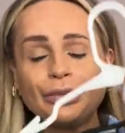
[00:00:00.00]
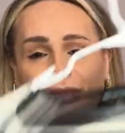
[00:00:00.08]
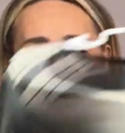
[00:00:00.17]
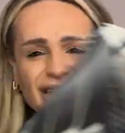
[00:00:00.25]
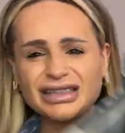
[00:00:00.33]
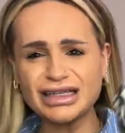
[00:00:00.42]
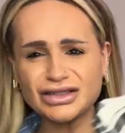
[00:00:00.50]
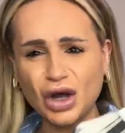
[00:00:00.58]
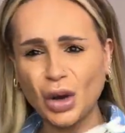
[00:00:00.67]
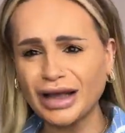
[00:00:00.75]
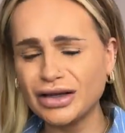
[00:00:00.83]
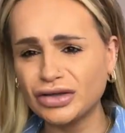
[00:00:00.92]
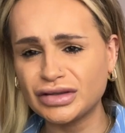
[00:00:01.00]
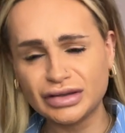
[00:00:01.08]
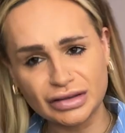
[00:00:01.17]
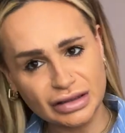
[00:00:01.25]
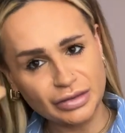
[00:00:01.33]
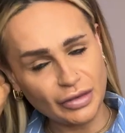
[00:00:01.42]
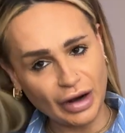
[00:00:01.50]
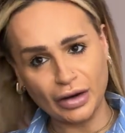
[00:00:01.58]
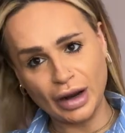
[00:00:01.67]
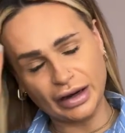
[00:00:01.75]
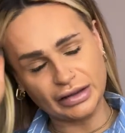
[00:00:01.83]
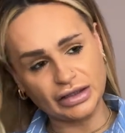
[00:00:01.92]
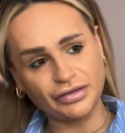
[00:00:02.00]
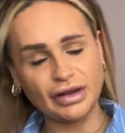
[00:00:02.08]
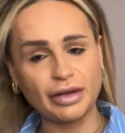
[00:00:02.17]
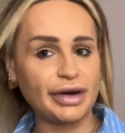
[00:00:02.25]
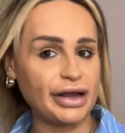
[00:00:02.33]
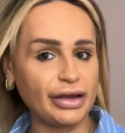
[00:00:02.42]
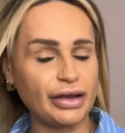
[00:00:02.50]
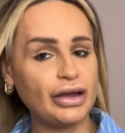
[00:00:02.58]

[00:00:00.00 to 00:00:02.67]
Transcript: PLT's got quite a good, some quite good stuff at the minute.